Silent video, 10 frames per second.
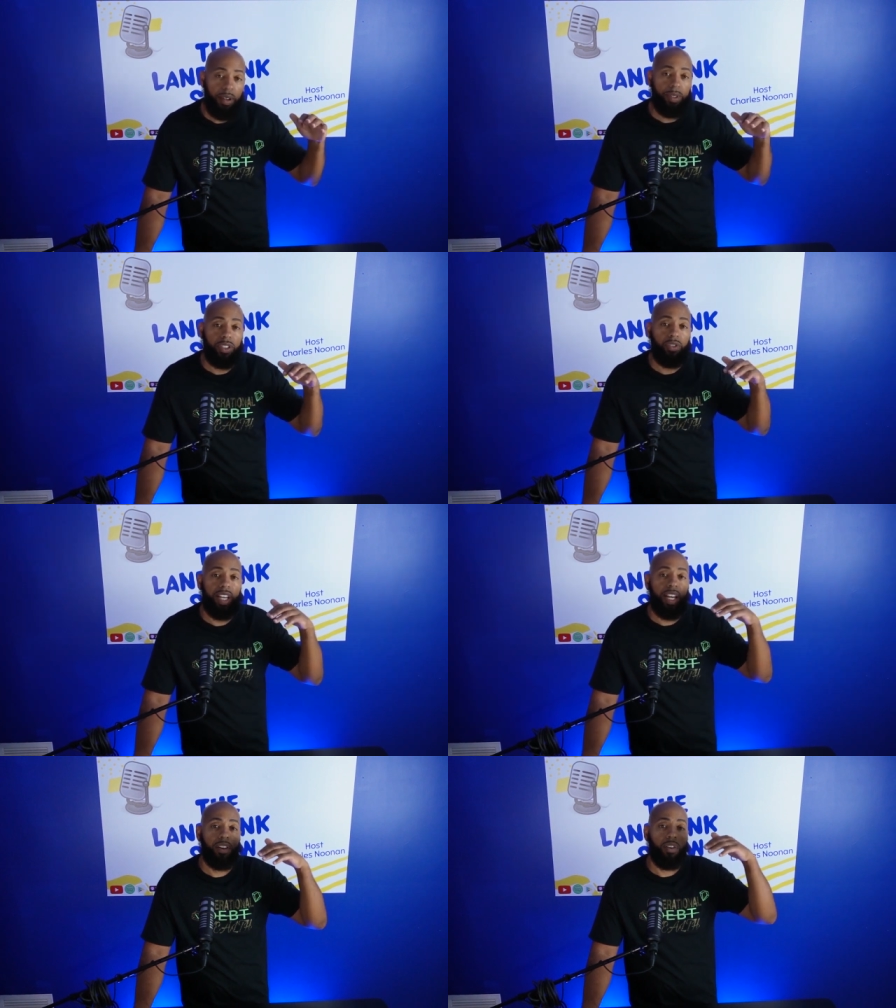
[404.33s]
but you
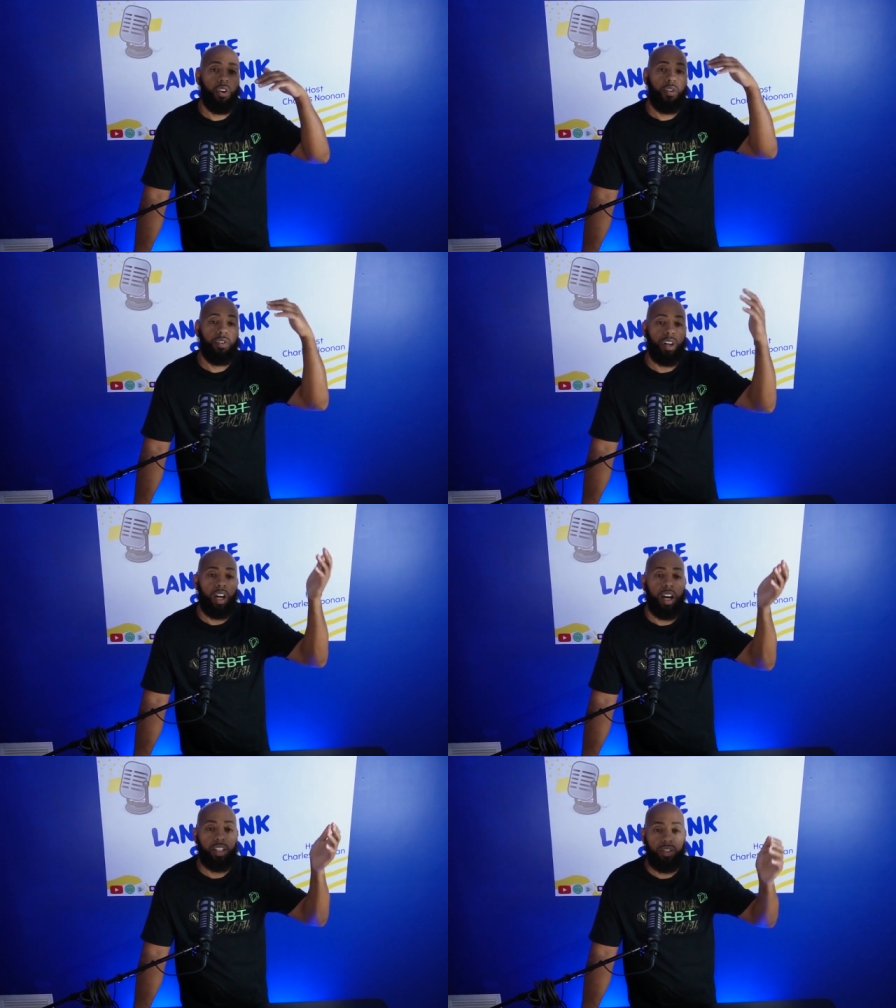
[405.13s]
can't go over
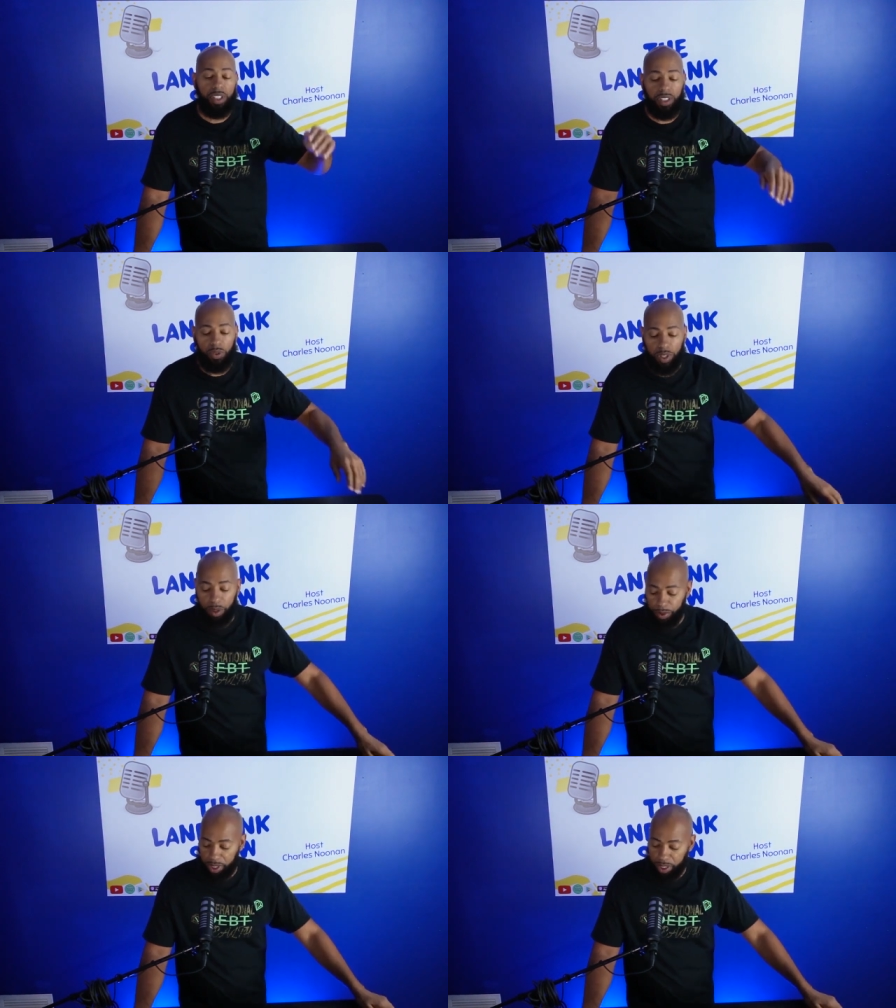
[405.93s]

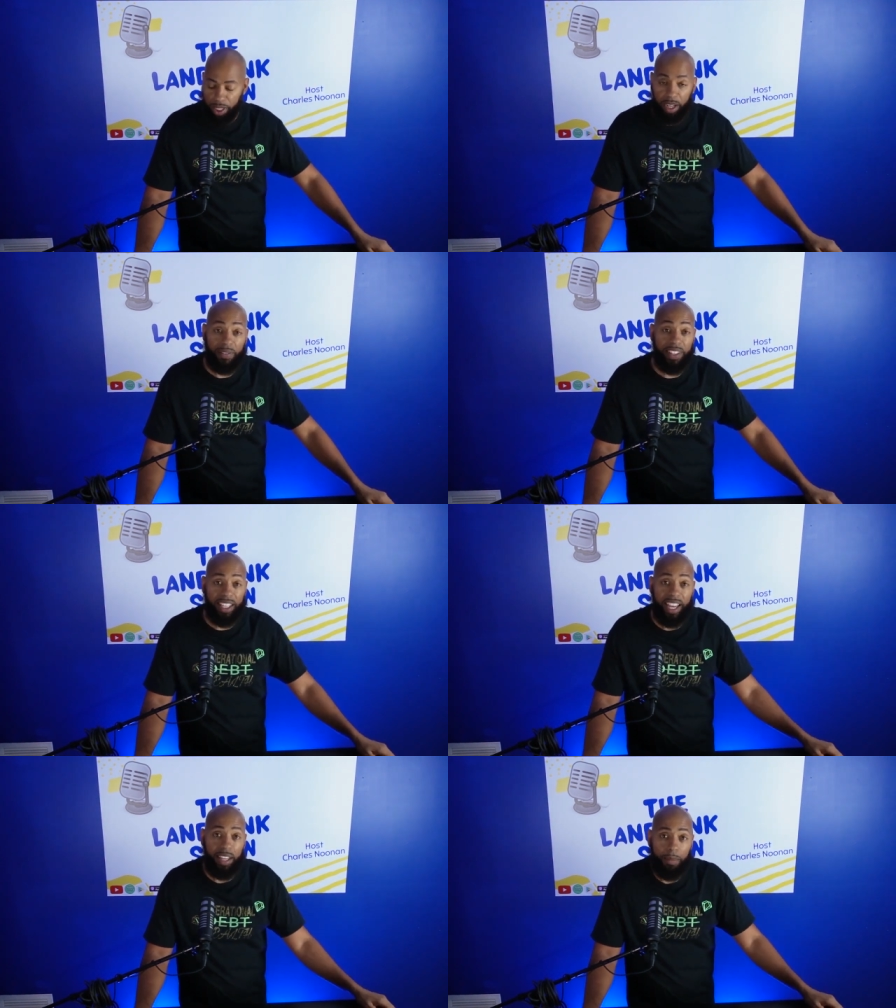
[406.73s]
120% of the
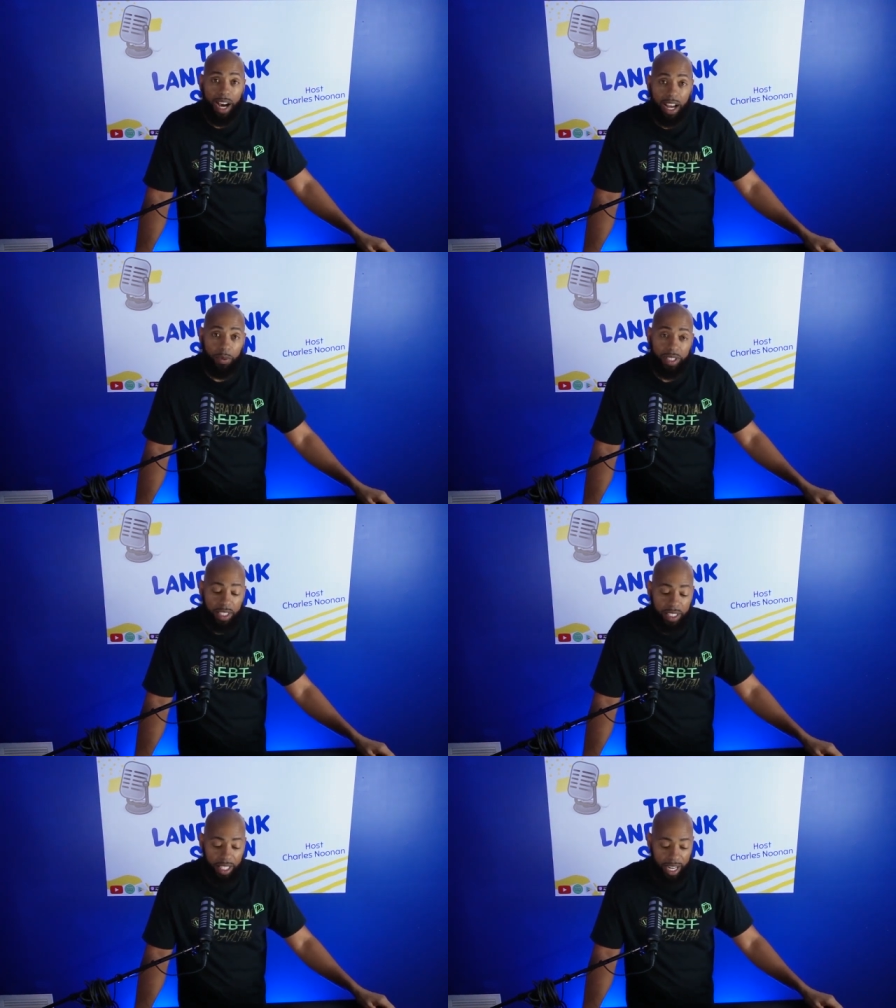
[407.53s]
AMI, which
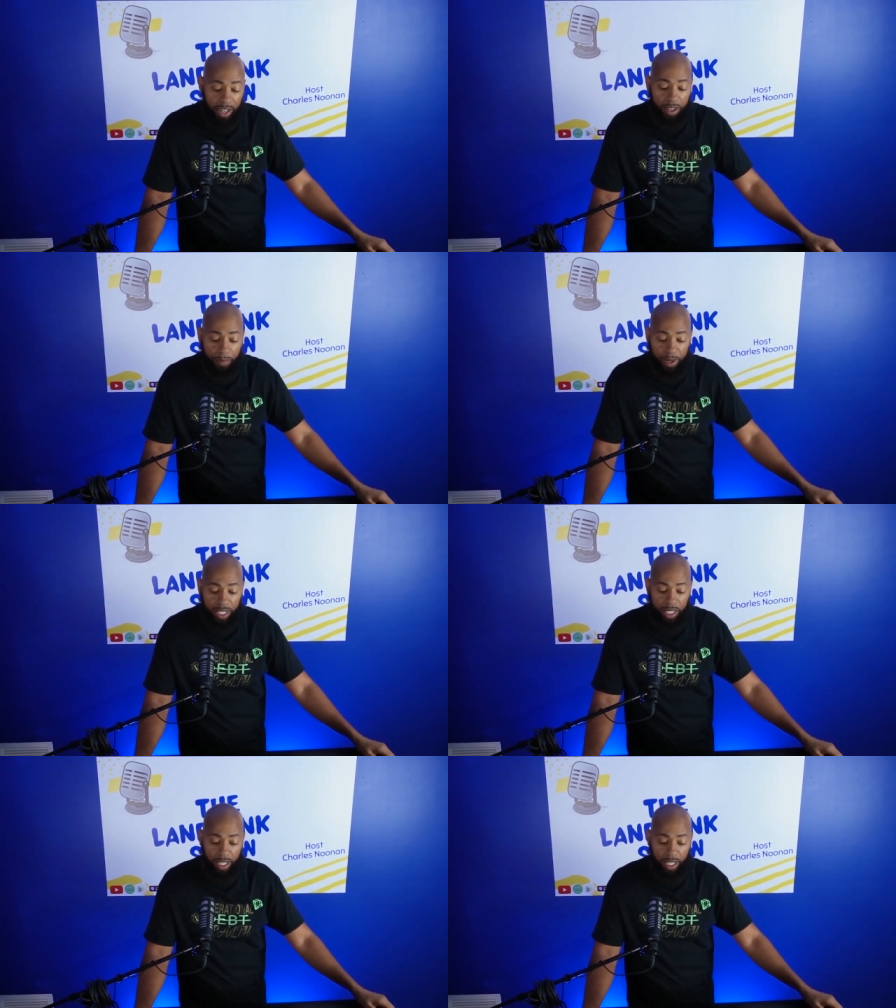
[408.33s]
is the area median